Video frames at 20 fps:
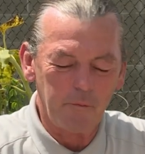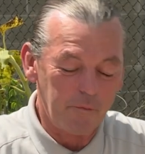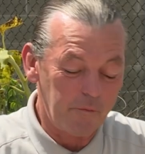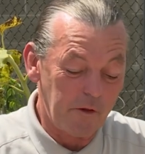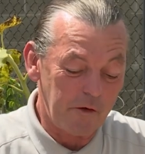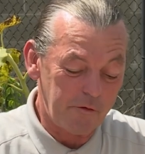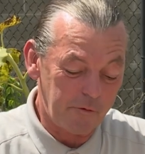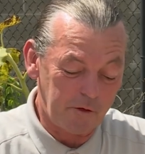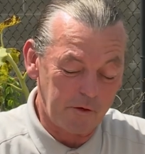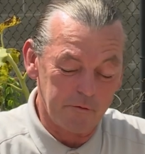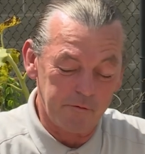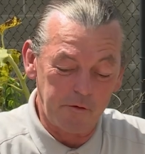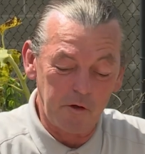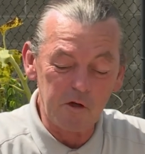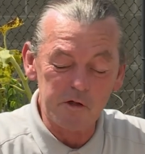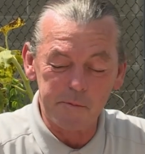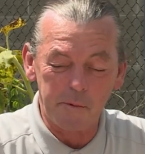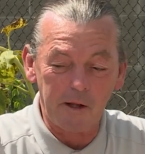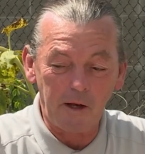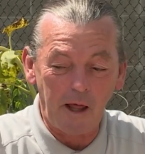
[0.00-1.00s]
this
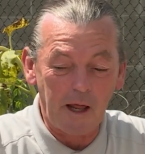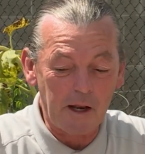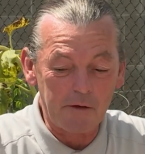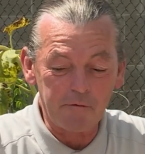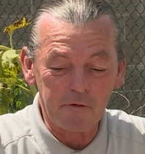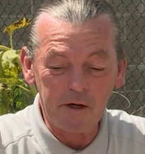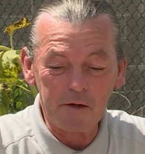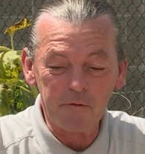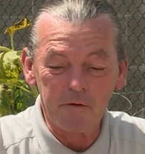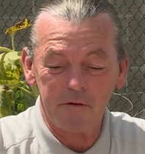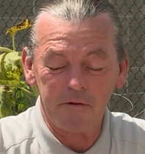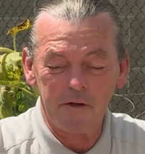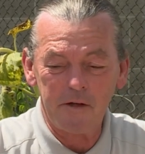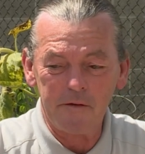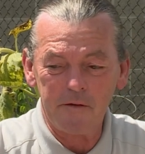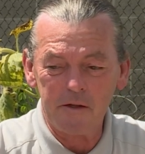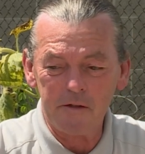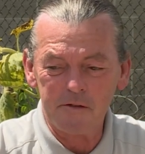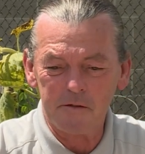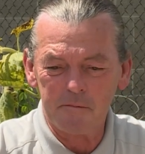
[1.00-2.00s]
confused me a lot. I've never
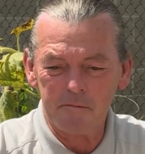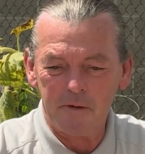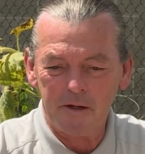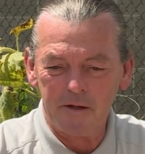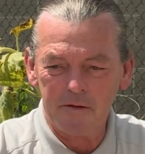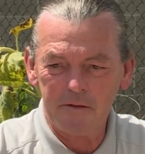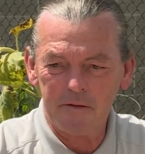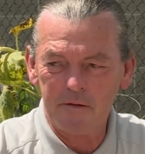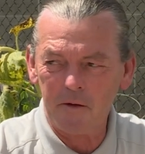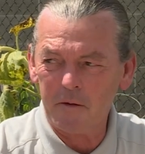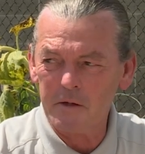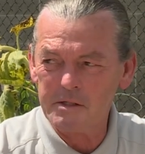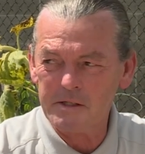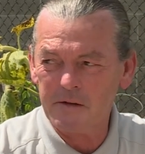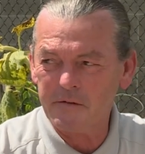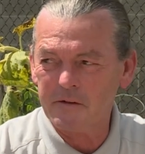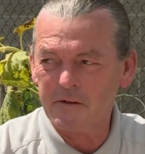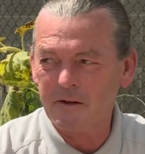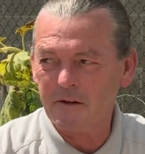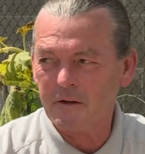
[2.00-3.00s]
seen this in my
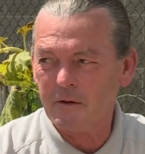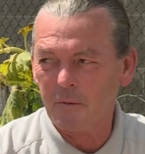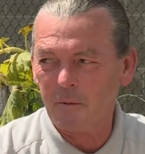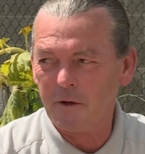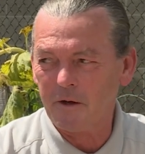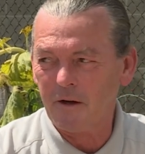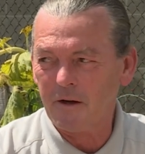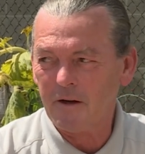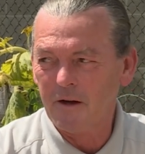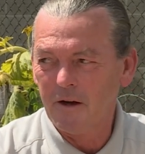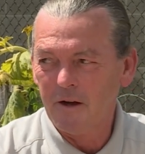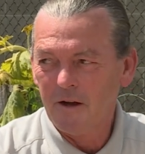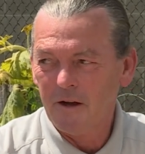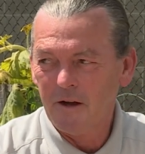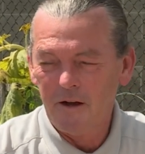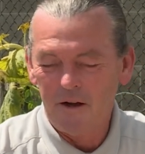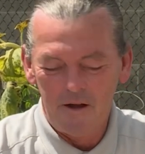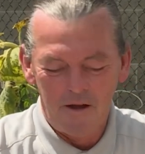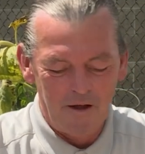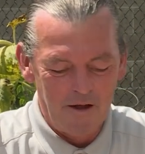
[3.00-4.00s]
37-year career. I've never
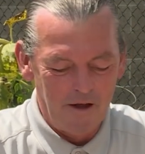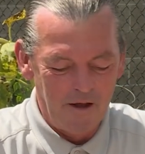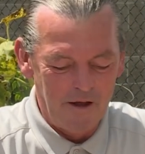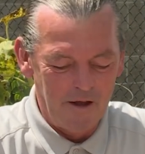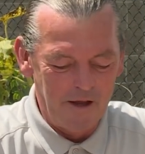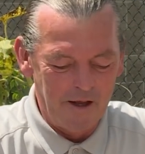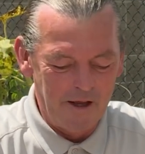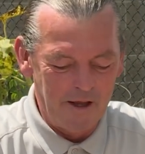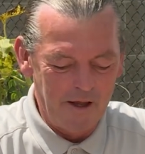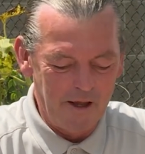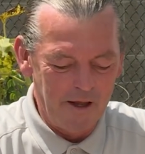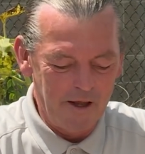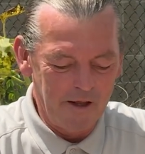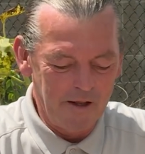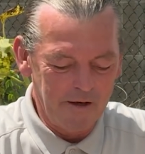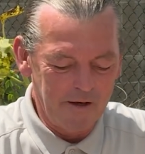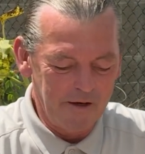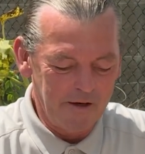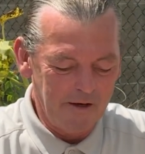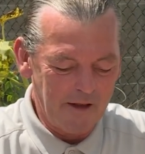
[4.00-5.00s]
seen it either. Never.
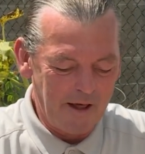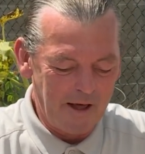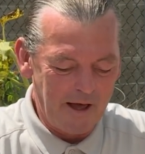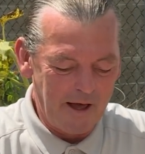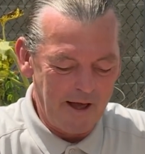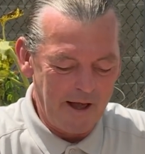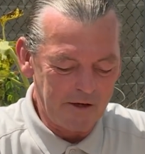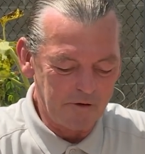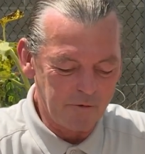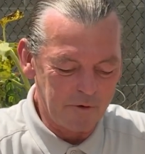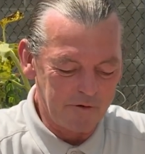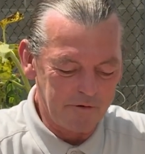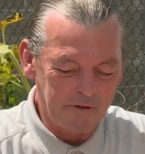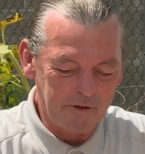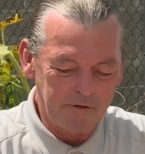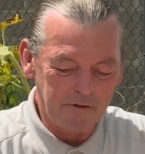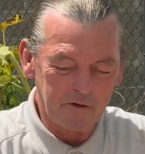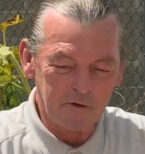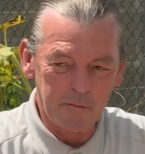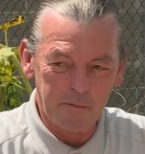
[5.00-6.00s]
And I actually
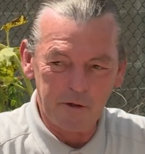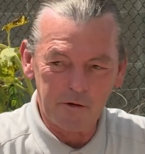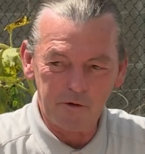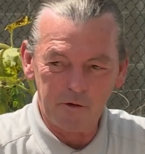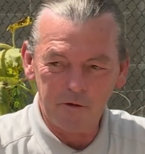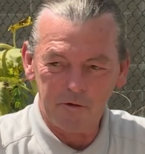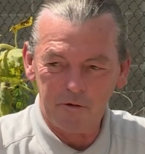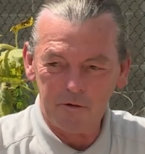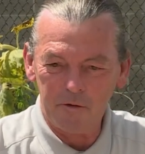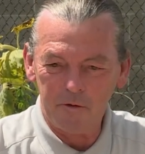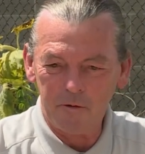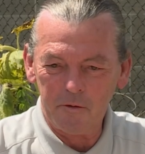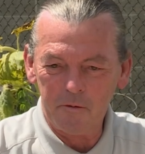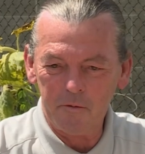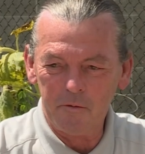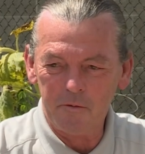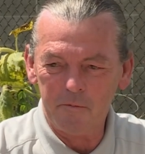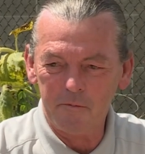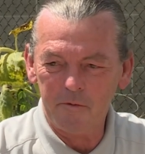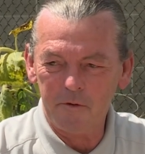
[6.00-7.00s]
sent this picture to